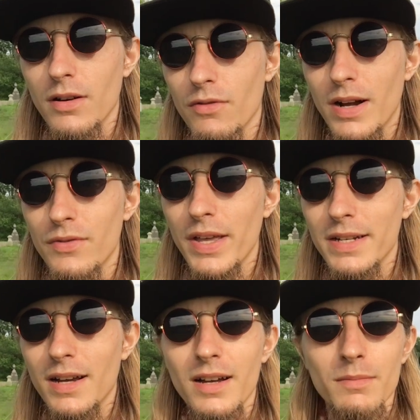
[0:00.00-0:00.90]
around
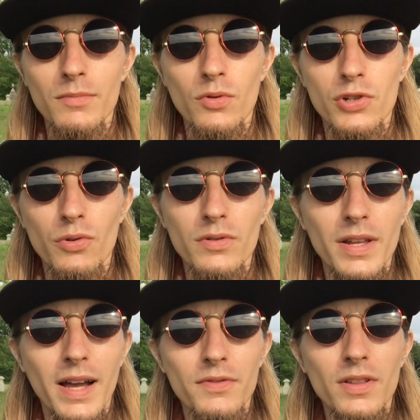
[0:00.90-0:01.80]
that time, or
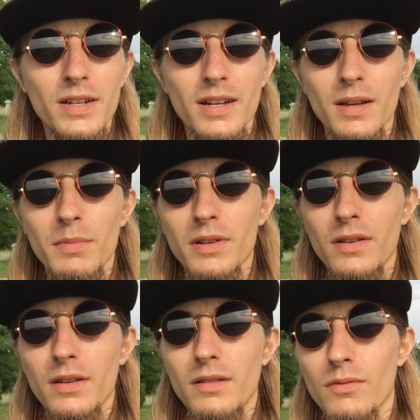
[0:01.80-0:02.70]
shortly after that time, and
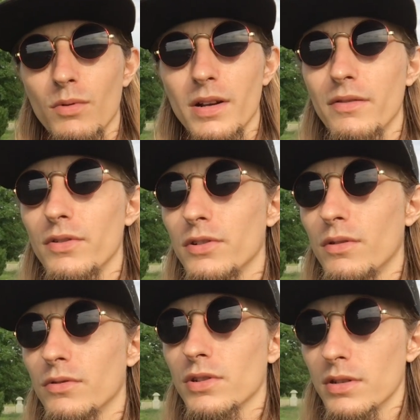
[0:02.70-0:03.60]
whatever, you
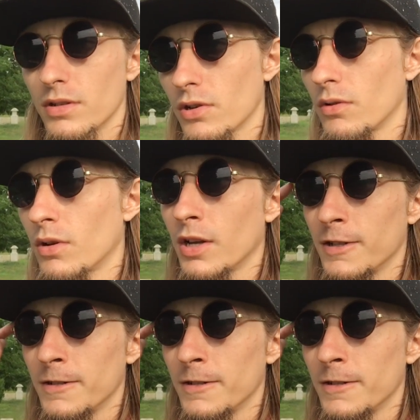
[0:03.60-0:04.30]
know. So